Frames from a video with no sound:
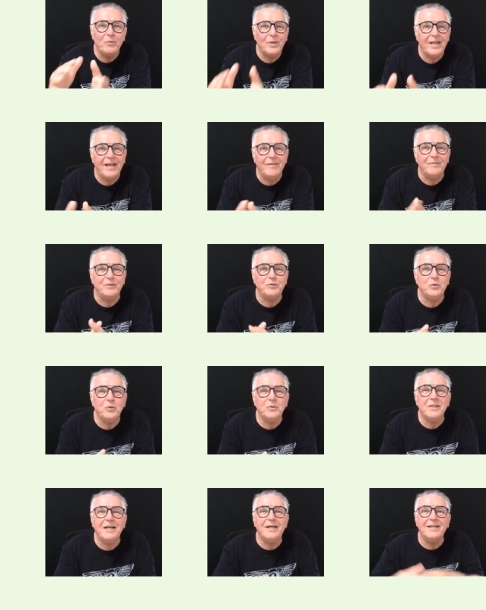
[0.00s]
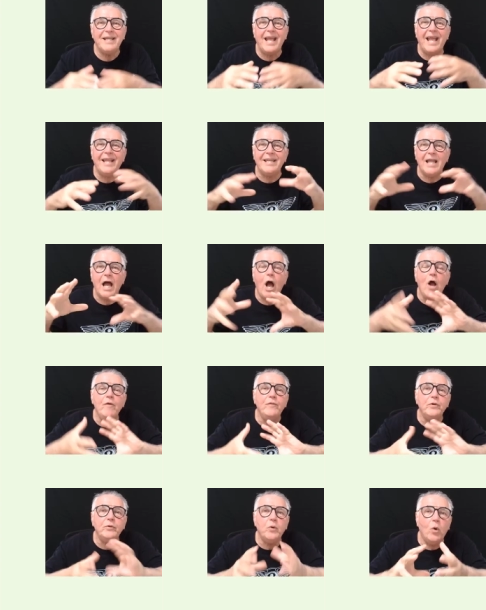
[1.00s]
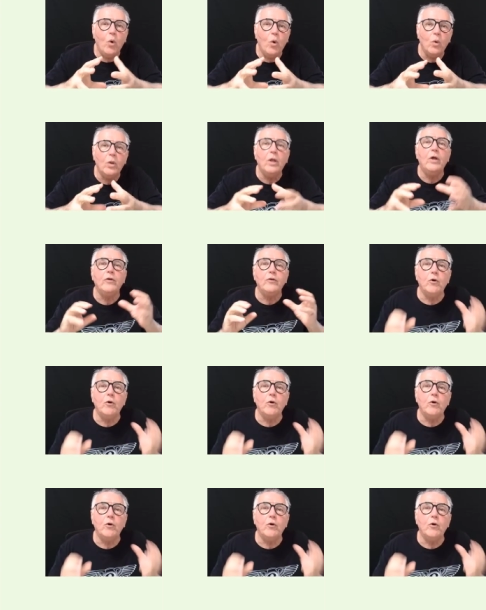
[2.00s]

will have a drawdown and overall